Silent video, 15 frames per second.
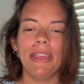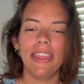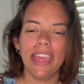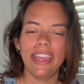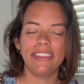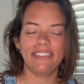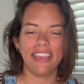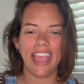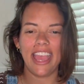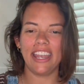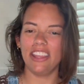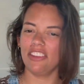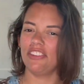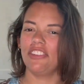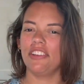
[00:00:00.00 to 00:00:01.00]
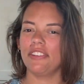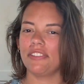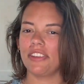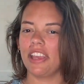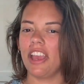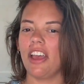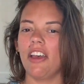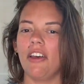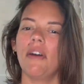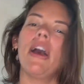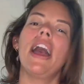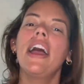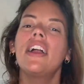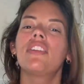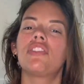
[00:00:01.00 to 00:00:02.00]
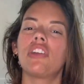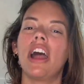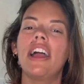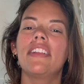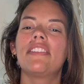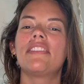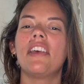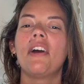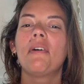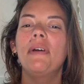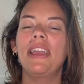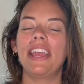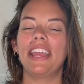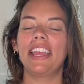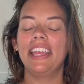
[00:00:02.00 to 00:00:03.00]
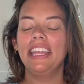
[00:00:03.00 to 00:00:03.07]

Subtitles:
like 10-ish years ago, I had tried sewing,